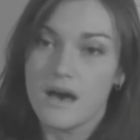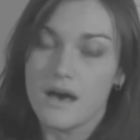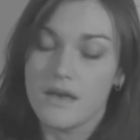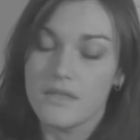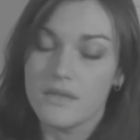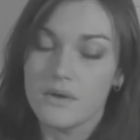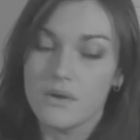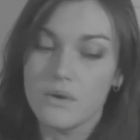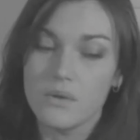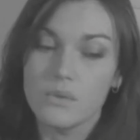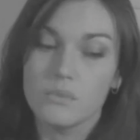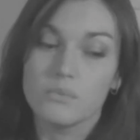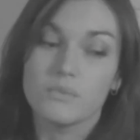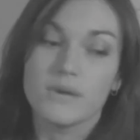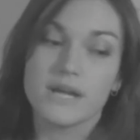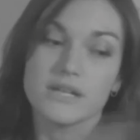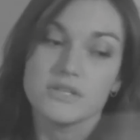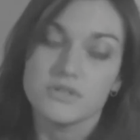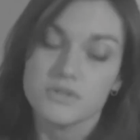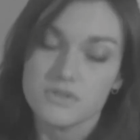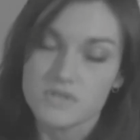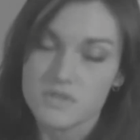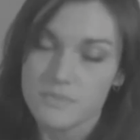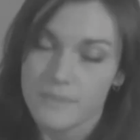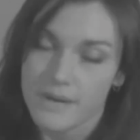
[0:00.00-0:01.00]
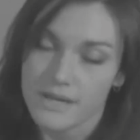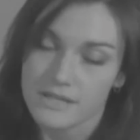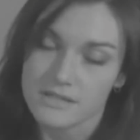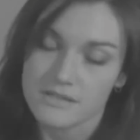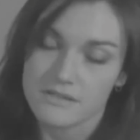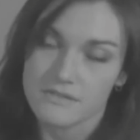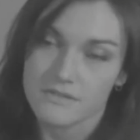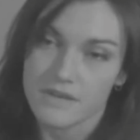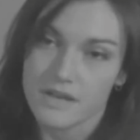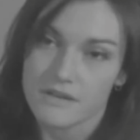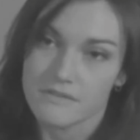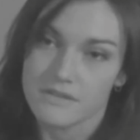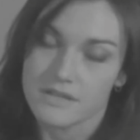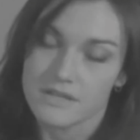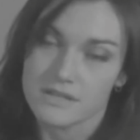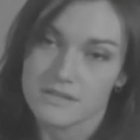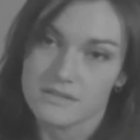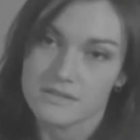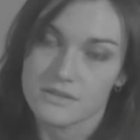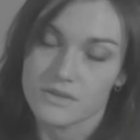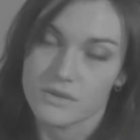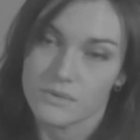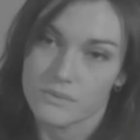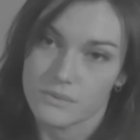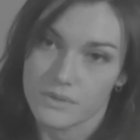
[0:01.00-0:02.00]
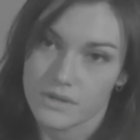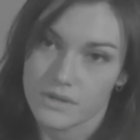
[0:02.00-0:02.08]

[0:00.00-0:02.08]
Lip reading: the whole retrospective of his